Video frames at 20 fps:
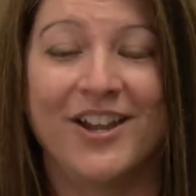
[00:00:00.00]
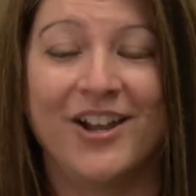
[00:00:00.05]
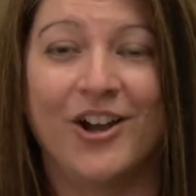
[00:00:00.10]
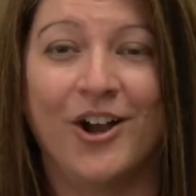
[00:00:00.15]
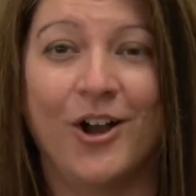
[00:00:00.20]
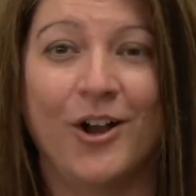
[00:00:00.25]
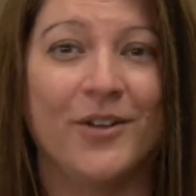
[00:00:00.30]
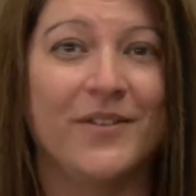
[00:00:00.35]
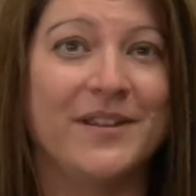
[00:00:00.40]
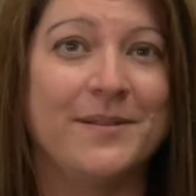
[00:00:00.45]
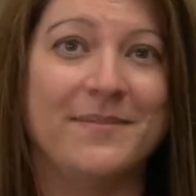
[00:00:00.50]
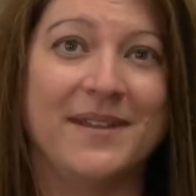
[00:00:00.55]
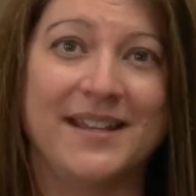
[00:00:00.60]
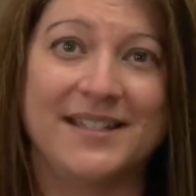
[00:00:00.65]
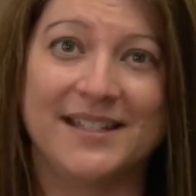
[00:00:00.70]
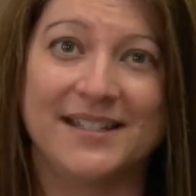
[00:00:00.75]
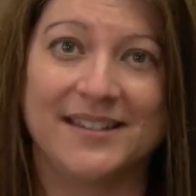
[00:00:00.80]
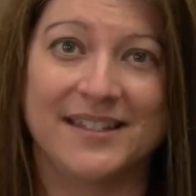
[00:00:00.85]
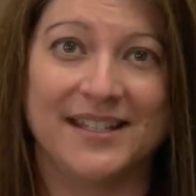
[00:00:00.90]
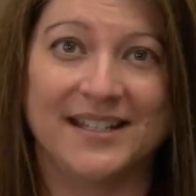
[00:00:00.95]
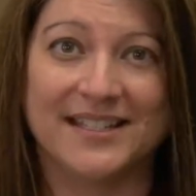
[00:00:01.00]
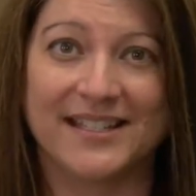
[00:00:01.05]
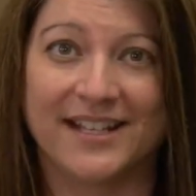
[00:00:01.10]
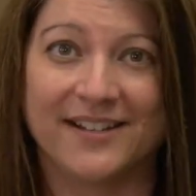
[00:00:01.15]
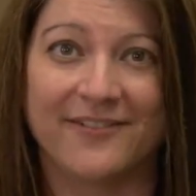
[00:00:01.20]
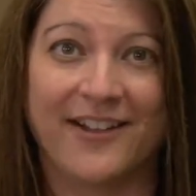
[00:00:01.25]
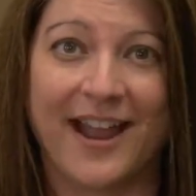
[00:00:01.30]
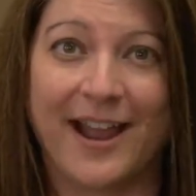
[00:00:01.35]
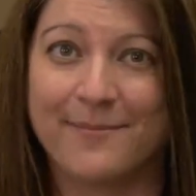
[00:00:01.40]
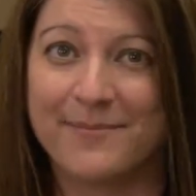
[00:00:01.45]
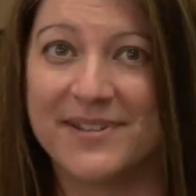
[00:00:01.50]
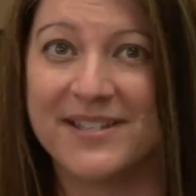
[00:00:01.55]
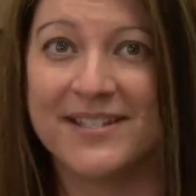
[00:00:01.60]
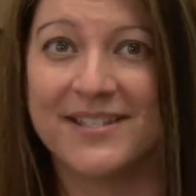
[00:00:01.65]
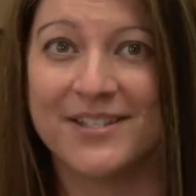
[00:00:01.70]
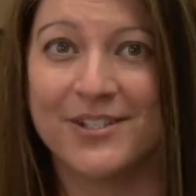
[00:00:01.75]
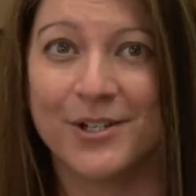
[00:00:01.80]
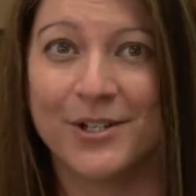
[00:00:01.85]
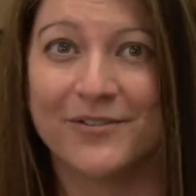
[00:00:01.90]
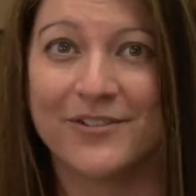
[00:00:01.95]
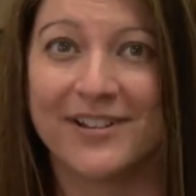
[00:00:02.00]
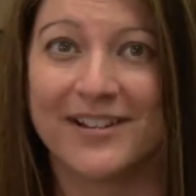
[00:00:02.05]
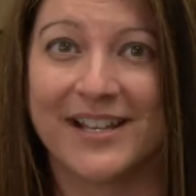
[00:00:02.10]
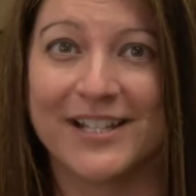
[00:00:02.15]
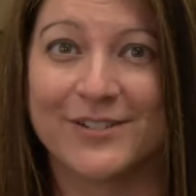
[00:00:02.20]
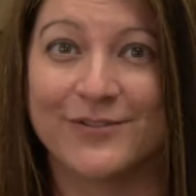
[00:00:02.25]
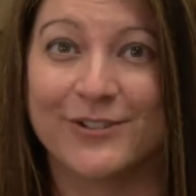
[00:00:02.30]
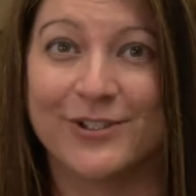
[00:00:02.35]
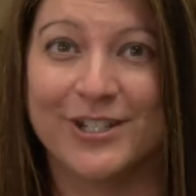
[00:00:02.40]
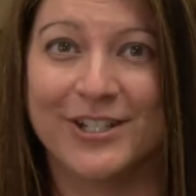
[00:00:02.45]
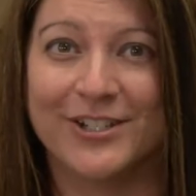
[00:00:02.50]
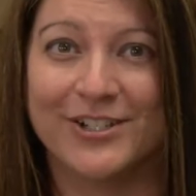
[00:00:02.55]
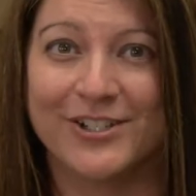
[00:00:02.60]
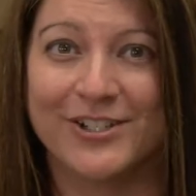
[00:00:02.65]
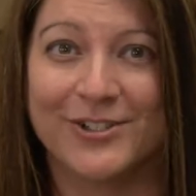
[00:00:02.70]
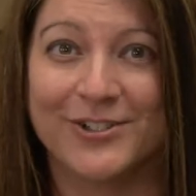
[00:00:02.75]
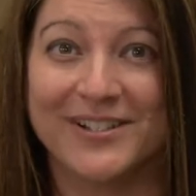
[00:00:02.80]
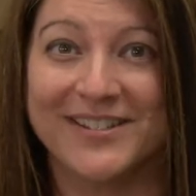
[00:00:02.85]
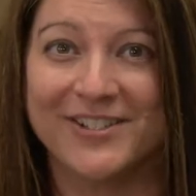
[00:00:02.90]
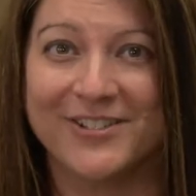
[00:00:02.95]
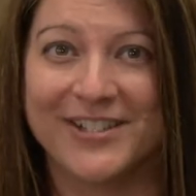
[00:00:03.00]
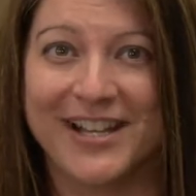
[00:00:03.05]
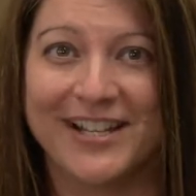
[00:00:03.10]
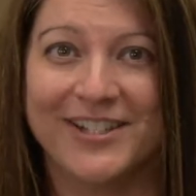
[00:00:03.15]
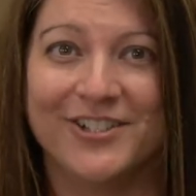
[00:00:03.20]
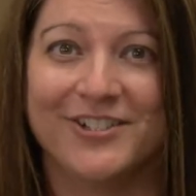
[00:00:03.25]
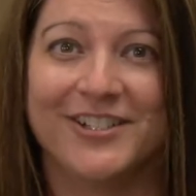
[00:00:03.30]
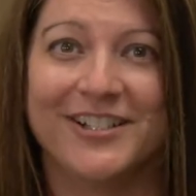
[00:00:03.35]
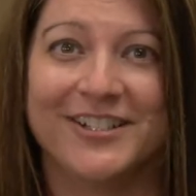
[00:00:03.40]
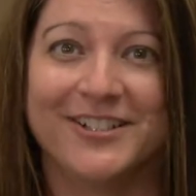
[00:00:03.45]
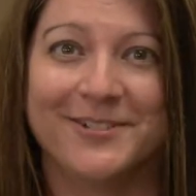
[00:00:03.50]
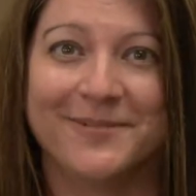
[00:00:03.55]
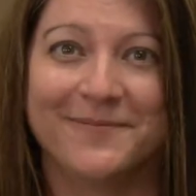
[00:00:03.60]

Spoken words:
all the amazing things that have happened over the last few years during their tenure here.